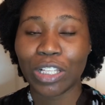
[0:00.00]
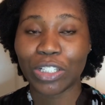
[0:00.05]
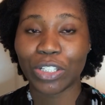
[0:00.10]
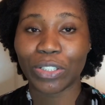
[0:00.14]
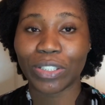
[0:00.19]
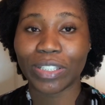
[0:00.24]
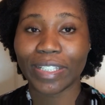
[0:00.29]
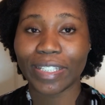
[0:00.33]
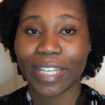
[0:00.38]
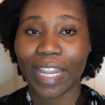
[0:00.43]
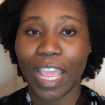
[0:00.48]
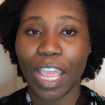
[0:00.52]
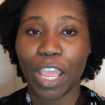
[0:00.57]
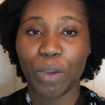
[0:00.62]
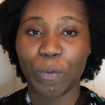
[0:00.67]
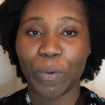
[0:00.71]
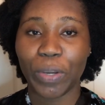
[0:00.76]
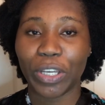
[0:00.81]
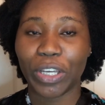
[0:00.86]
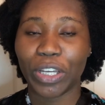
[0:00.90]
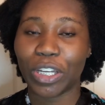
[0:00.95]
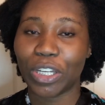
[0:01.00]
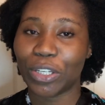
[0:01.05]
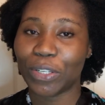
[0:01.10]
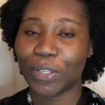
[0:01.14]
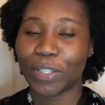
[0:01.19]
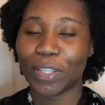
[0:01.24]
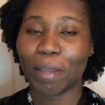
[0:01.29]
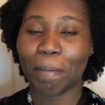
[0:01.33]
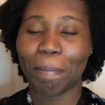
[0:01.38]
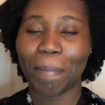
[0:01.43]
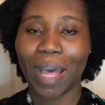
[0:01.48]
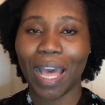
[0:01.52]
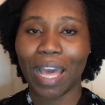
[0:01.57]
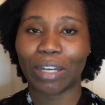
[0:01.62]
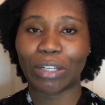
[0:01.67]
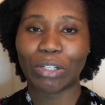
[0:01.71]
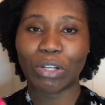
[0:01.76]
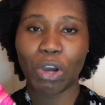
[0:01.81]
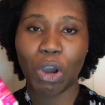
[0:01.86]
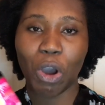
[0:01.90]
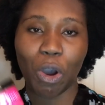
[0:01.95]
So today we're going to do the
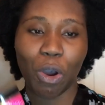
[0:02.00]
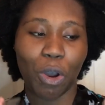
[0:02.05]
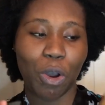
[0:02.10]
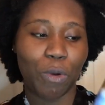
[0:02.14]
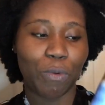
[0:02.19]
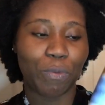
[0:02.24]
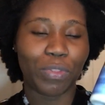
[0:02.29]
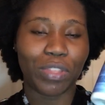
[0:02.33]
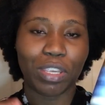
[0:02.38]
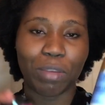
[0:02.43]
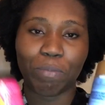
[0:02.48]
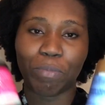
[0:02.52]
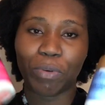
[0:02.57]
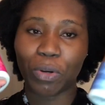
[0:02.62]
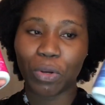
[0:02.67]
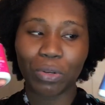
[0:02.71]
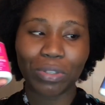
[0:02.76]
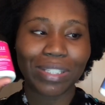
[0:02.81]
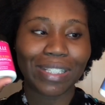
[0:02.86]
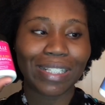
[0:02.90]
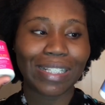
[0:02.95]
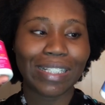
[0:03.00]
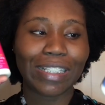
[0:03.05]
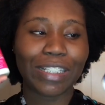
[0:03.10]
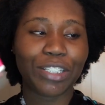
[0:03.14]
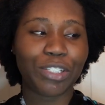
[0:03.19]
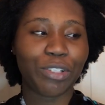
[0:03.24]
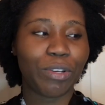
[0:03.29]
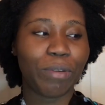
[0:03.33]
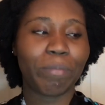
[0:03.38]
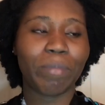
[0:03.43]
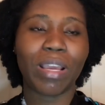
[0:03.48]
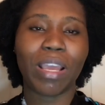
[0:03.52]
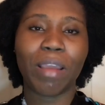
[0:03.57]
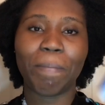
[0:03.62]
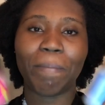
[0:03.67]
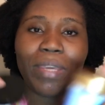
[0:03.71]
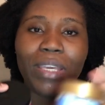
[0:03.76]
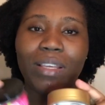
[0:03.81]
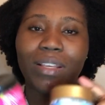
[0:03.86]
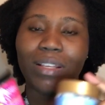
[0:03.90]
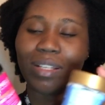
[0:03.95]
battle of the protein treatment
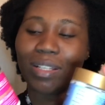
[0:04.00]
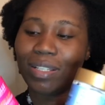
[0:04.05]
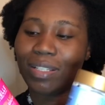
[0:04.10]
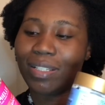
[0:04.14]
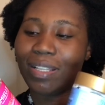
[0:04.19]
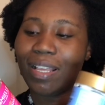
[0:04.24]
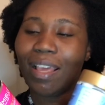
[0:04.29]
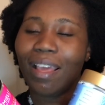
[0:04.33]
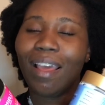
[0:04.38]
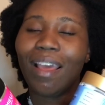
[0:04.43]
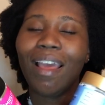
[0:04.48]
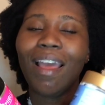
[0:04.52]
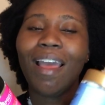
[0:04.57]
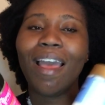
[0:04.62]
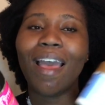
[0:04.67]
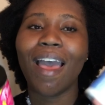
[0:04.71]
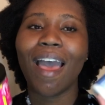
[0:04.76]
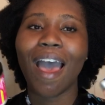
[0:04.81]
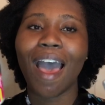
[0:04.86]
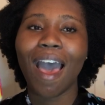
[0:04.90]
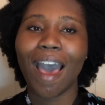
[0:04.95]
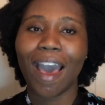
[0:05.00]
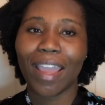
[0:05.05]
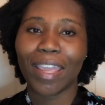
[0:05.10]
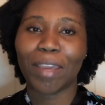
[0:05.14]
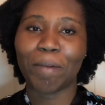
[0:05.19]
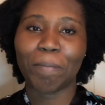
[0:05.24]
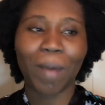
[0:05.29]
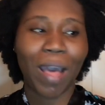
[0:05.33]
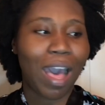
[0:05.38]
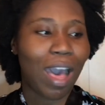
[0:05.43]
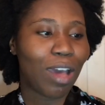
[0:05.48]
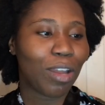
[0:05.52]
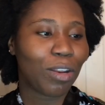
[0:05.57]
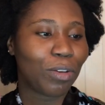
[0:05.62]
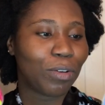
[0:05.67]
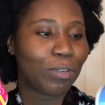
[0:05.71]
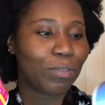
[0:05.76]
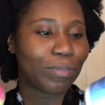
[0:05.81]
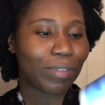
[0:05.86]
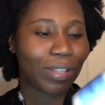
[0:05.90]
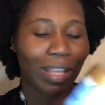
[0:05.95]
because I am out
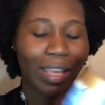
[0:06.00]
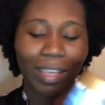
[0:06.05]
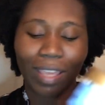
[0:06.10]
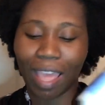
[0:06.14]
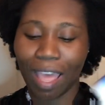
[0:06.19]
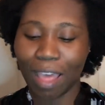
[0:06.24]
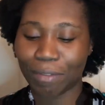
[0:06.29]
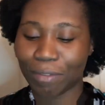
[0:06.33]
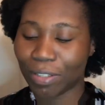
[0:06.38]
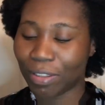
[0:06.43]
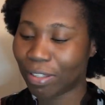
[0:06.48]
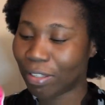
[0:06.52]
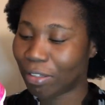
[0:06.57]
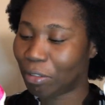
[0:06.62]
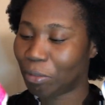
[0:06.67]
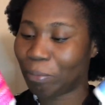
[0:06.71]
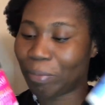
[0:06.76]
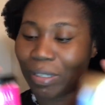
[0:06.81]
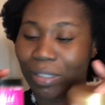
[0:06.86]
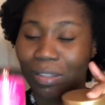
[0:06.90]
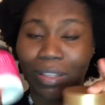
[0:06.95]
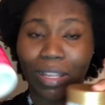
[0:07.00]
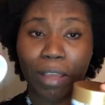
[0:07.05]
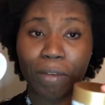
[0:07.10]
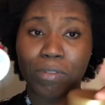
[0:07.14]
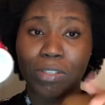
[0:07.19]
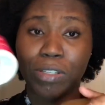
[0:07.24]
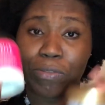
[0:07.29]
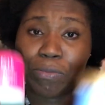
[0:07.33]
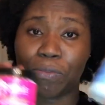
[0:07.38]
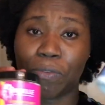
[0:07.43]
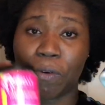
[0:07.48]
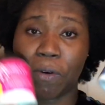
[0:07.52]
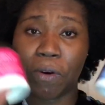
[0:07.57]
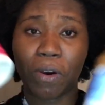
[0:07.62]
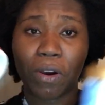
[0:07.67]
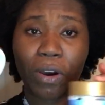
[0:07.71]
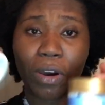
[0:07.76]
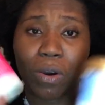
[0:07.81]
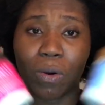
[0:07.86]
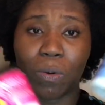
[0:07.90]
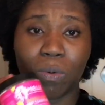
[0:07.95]
of, I have a little bit left
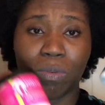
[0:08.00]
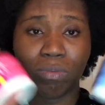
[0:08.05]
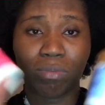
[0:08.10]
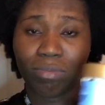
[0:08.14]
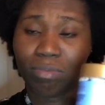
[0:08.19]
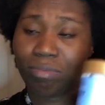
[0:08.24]
for,